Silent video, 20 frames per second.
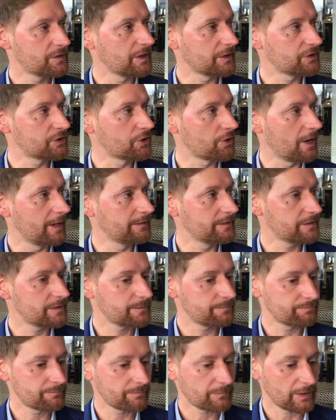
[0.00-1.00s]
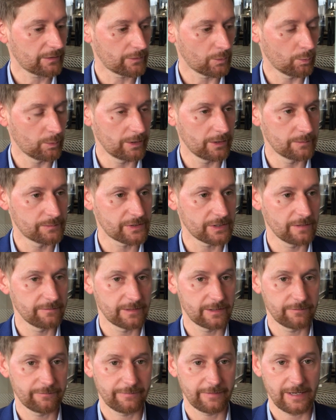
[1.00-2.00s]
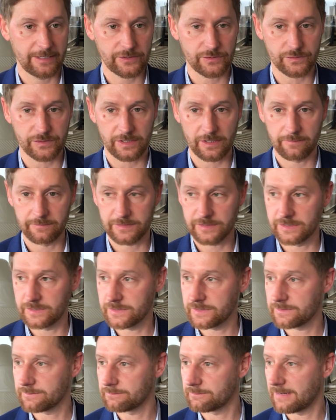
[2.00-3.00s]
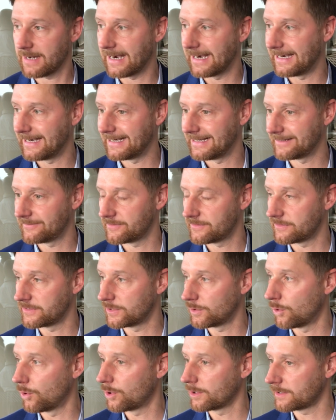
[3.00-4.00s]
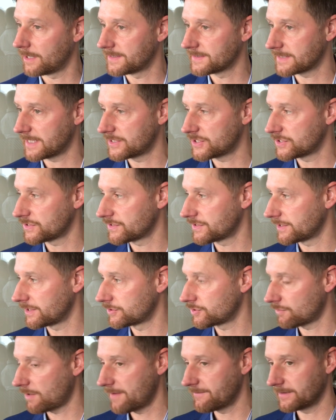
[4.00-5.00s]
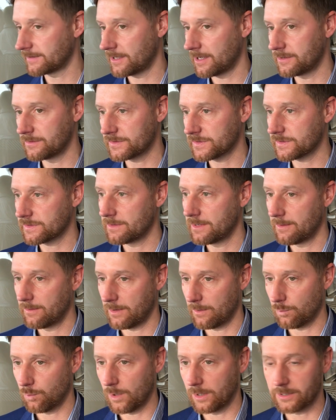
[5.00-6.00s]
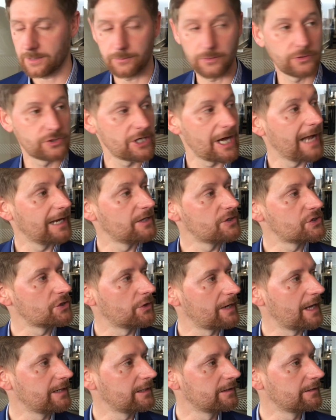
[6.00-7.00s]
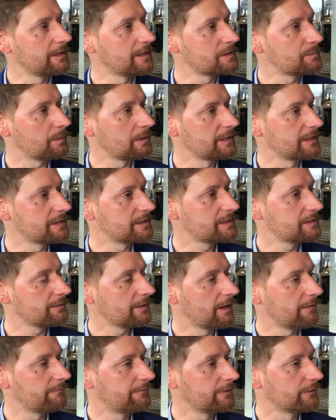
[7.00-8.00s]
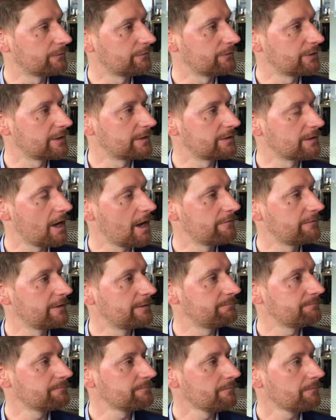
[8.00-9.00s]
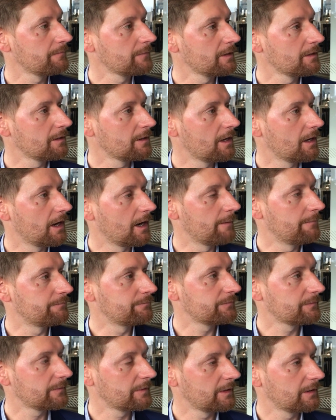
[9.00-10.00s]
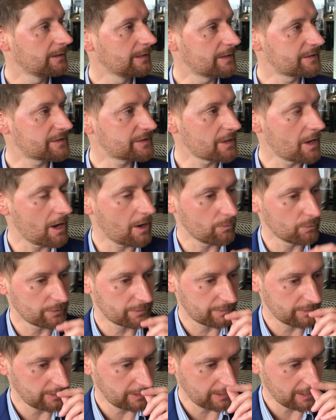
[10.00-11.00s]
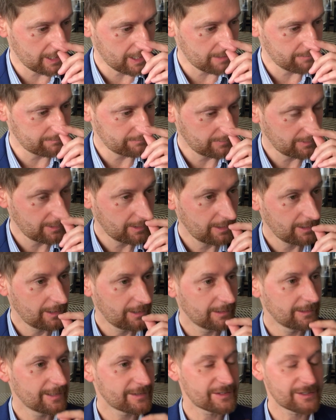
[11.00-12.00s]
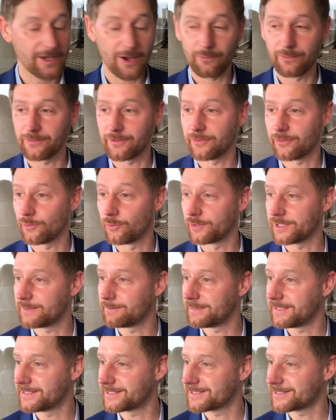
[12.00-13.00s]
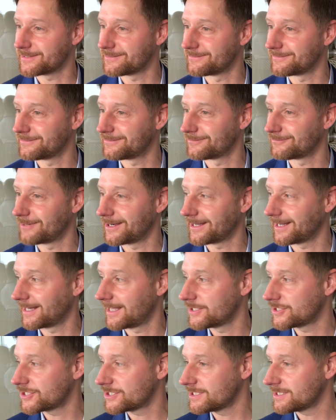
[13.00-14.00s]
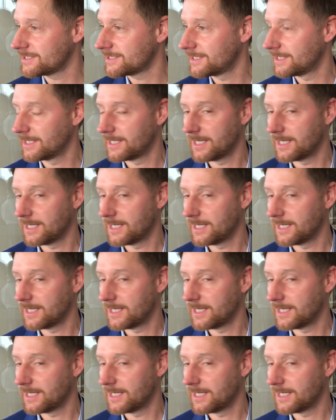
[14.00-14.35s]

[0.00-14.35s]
6 trends that we're observing in financial services and the organizations that are driving those. Welcome your challenge on any of these, please feel free to dive in. Let's start with the thorny beast of regulation.